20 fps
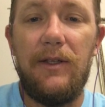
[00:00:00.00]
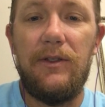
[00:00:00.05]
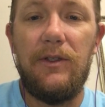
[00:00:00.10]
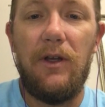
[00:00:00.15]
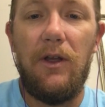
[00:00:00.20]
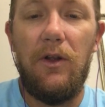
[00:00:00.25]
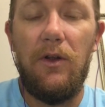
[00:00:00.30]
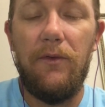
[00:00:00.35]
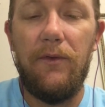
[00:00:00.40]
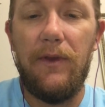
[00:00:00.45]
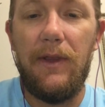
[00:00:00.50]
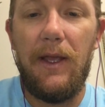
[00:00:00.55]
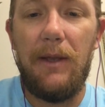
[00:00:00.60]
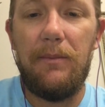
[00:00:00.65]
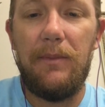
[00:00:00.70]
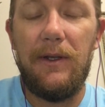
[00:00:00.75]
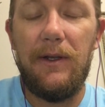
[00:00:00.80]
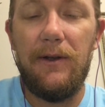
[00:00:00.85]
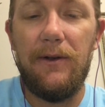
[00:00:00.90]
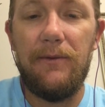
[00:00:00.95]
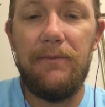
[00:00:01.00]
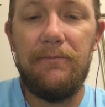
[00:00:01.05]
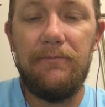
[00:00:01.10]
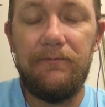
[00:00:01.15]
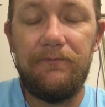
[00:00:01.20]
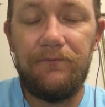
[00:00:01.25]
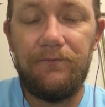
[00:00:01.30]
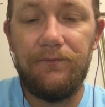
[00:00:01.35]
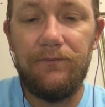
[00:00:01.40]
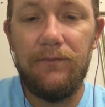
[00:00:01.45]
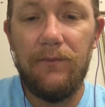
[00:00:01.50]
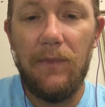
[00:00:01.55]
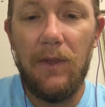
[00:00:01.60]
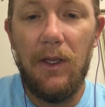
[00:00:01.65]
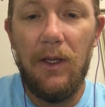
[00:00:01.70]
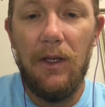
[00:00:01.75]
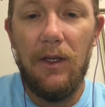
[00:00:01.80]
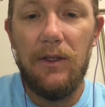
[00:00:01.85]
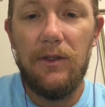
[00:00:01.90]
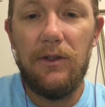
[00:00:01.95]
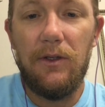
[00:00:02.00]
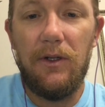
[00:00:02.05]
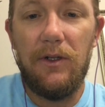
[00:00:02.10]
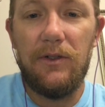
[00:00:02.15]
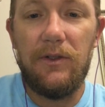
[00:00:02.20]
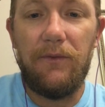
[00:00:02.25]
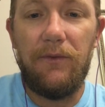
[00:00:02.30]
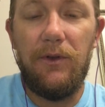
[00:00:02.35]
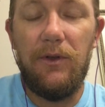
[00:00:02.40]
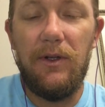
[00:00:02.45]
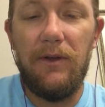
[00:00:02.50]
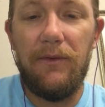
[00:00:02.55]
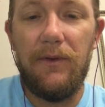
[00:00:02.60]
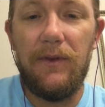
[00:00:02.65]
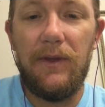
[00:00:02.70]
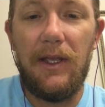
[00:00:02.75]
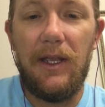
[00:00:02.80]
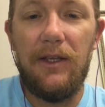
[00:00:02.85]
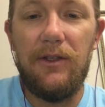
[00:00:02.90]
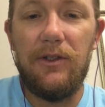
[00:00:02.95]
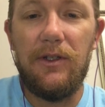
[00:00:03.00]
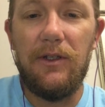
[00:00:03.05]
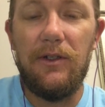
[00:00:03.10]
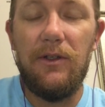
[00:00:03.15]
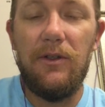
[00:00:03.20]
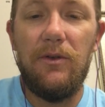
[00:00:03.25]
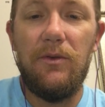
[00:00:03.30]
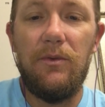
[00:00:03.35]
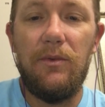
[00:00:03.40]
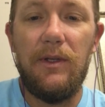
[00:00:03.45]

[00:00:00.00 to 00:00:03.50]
all over that pier. So there's a few different things you can do.